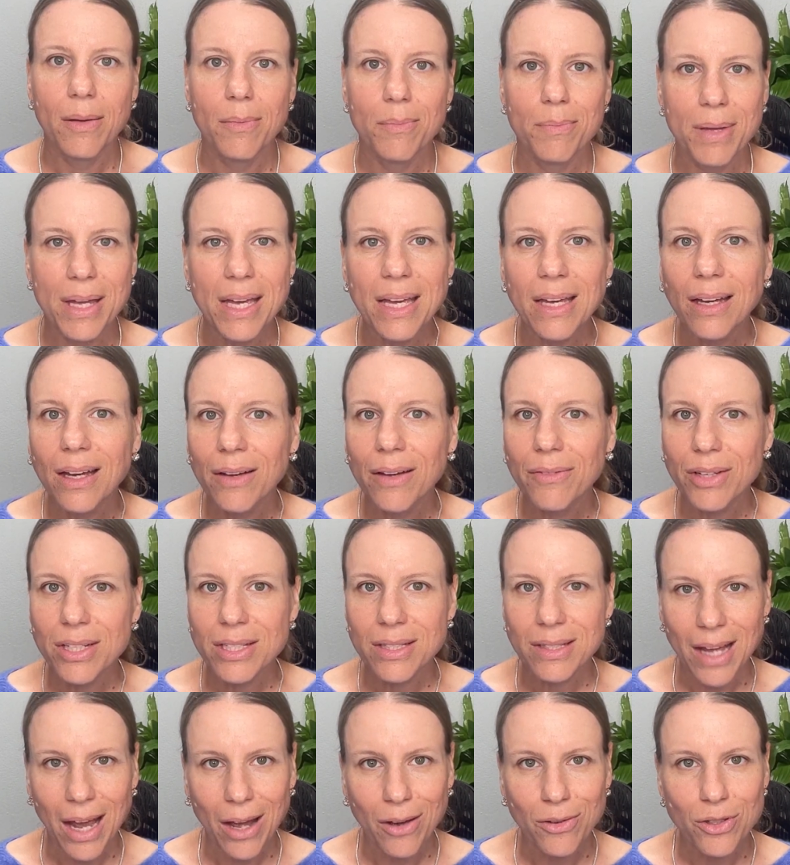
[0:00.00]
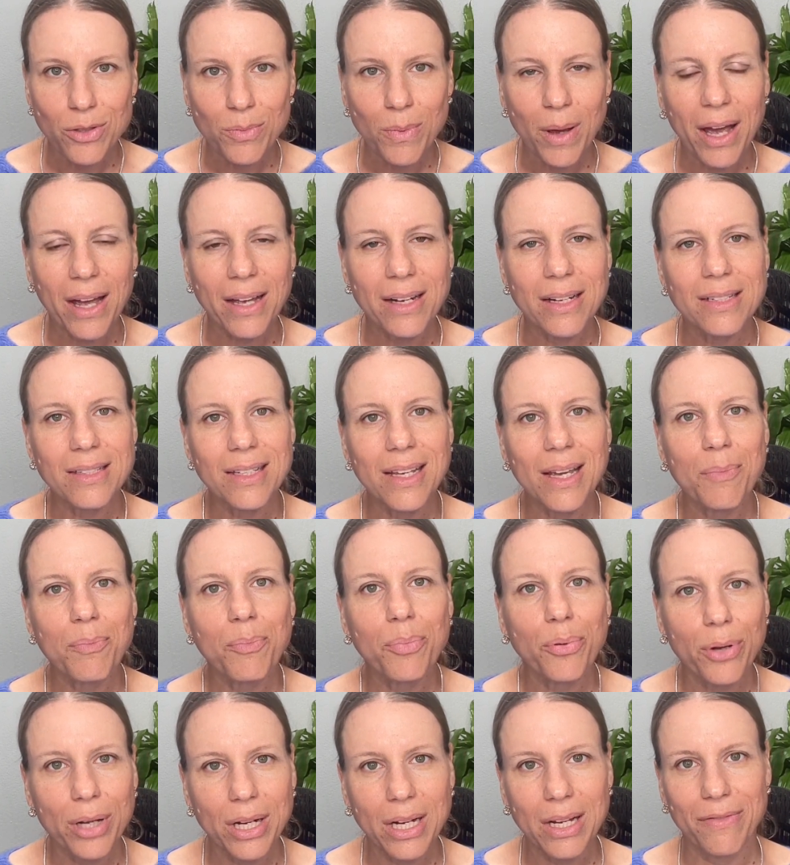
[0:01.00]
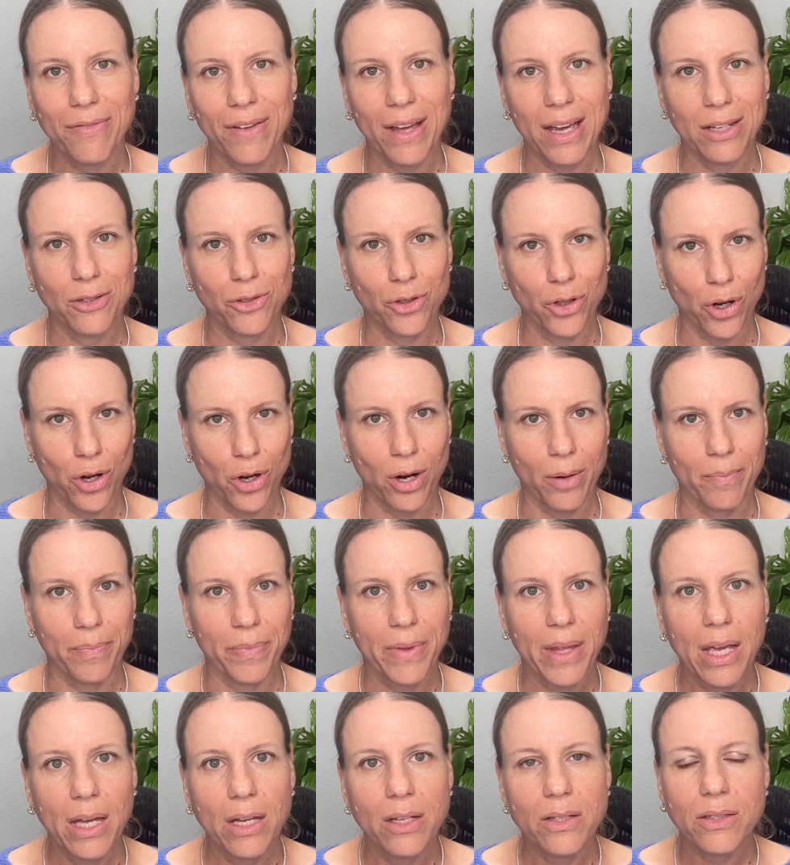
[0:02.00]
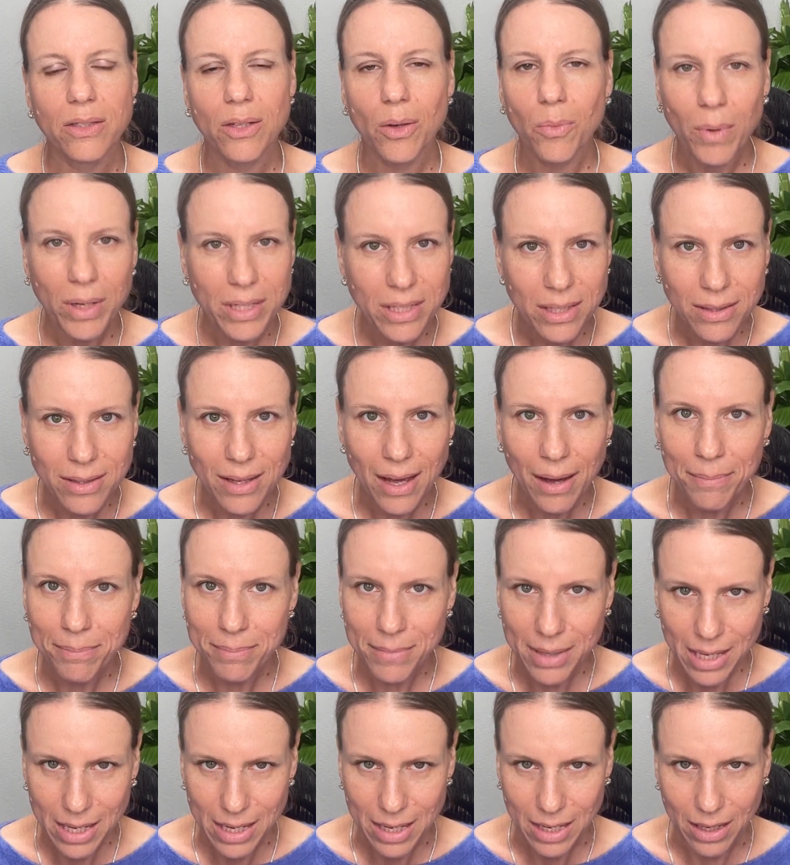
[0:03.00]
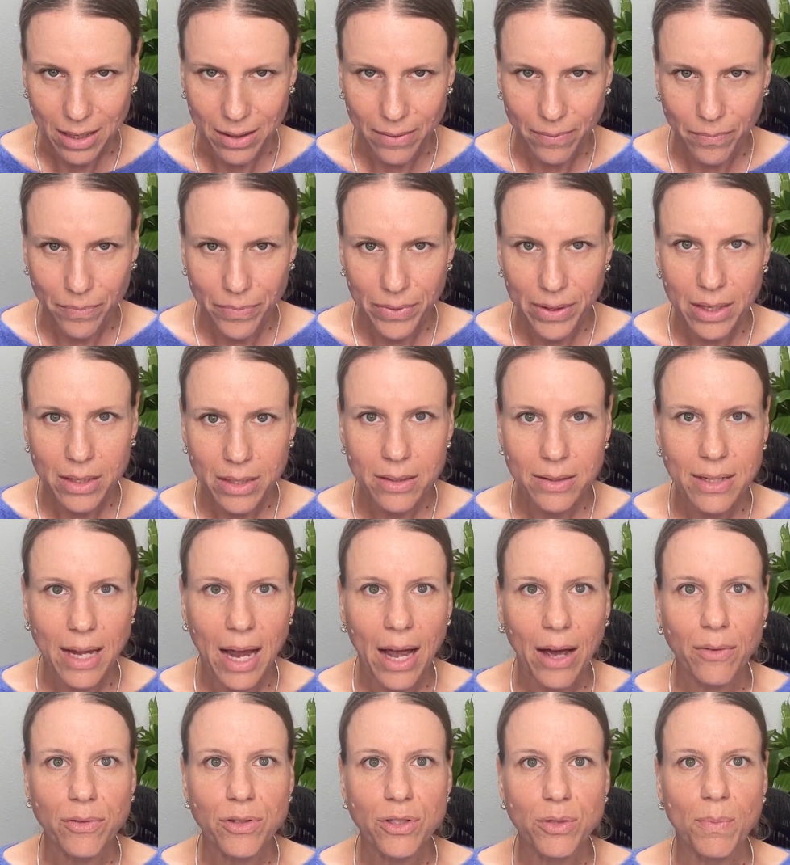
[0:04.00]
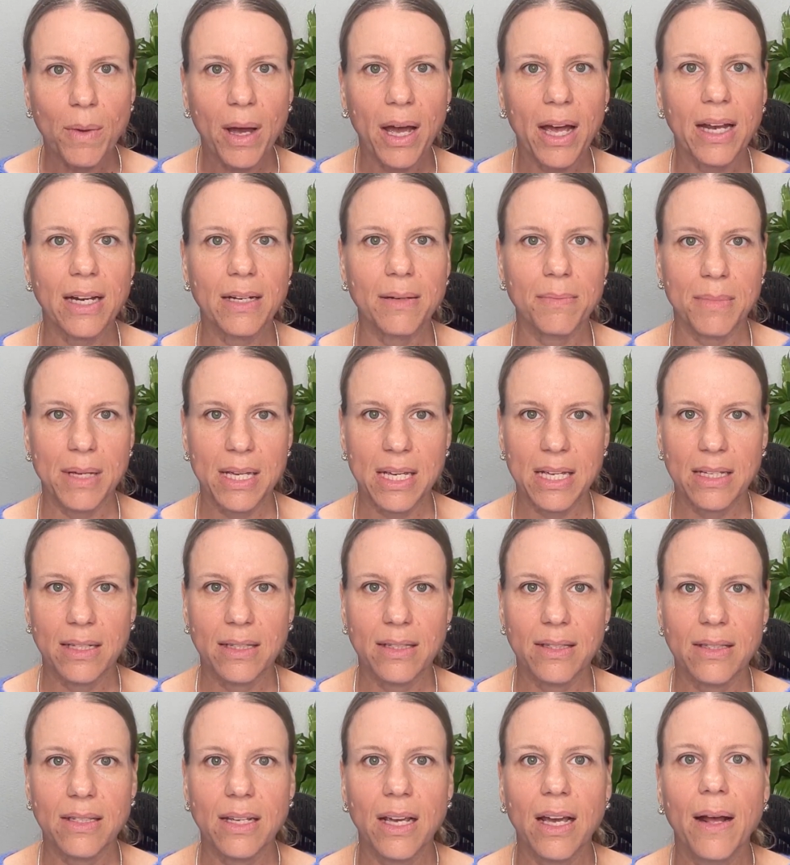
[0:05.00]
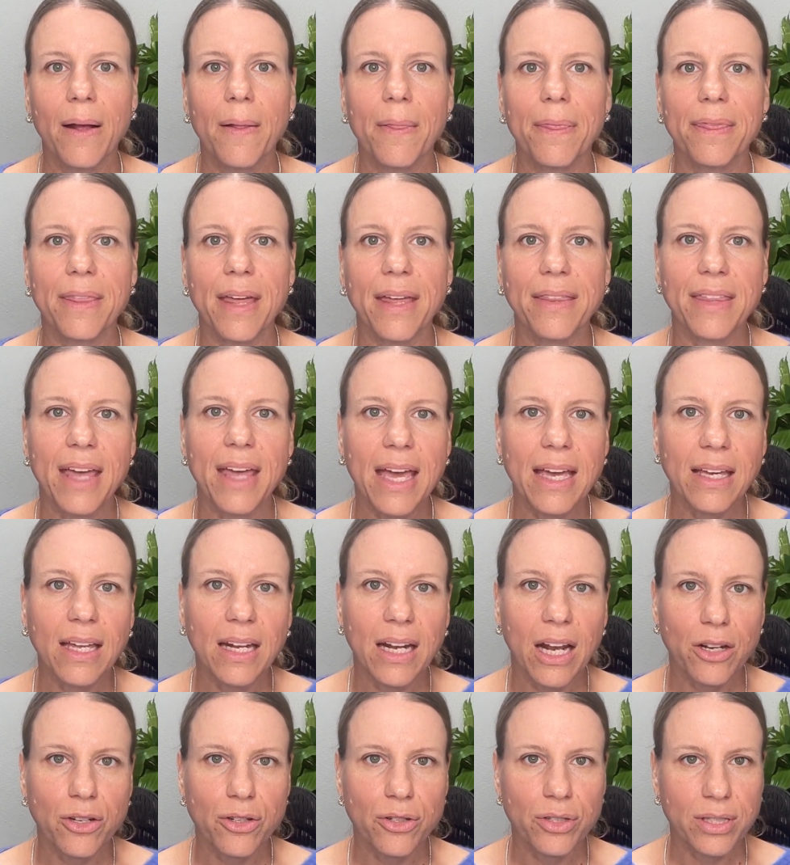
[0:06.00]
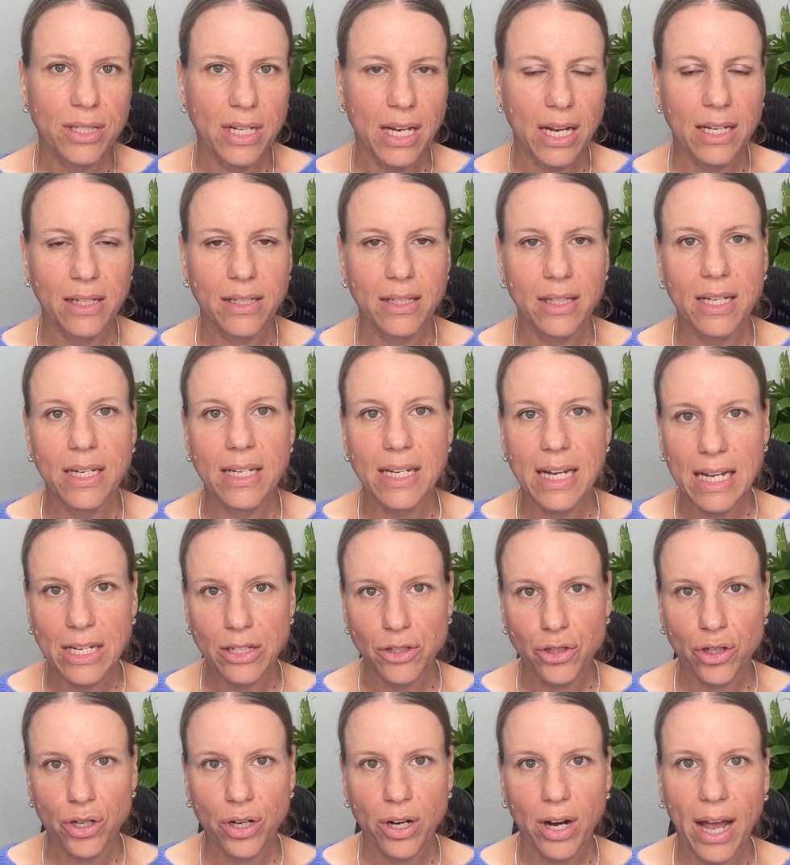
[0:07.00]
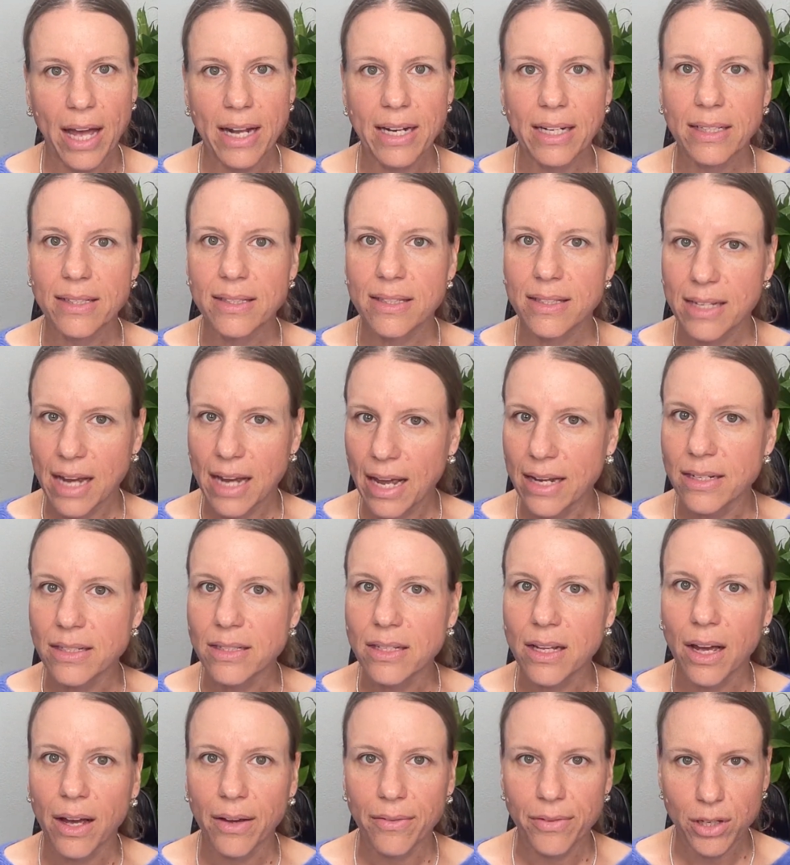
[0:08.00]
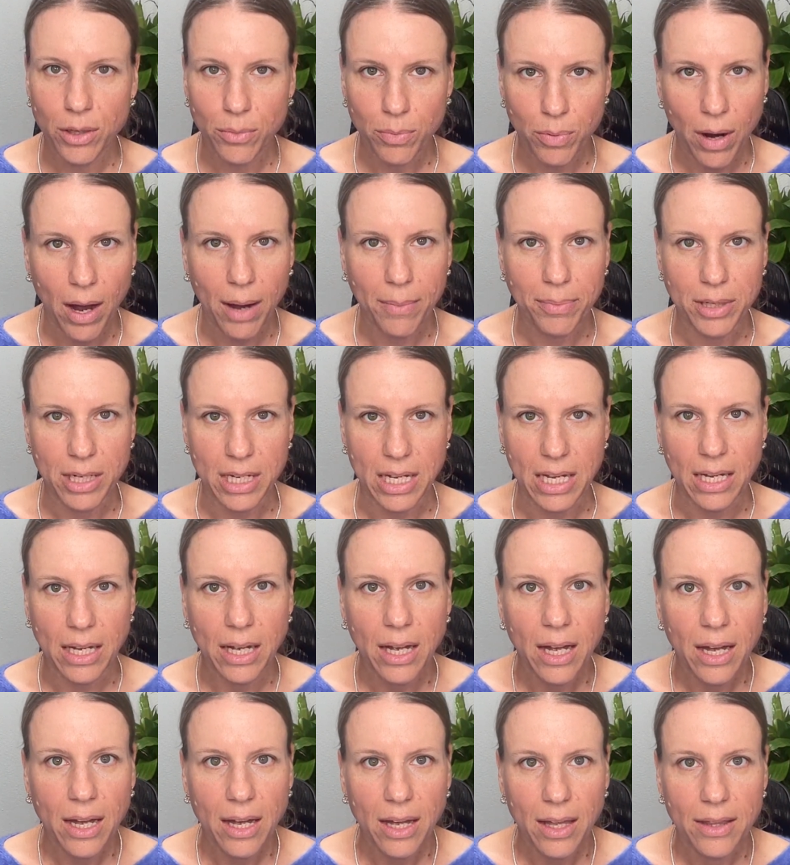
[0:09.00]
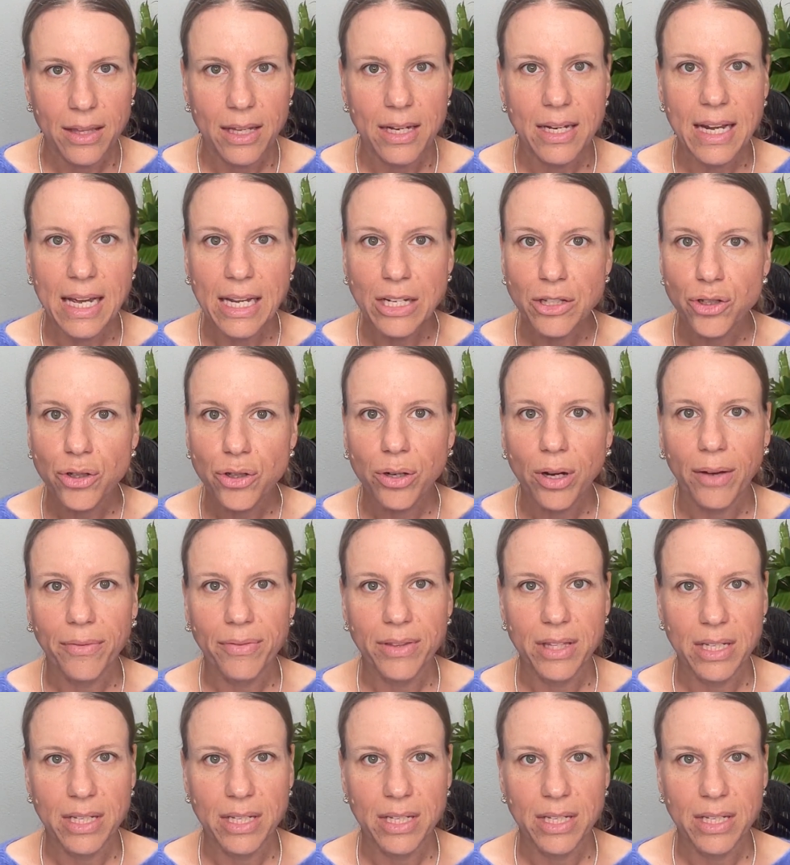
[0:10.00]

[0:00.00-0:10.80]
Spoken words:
Being of a sound mind is a pretty vague term. So what does that mean? Sound mind means that they can understand the nature and extent of their property, the nature of the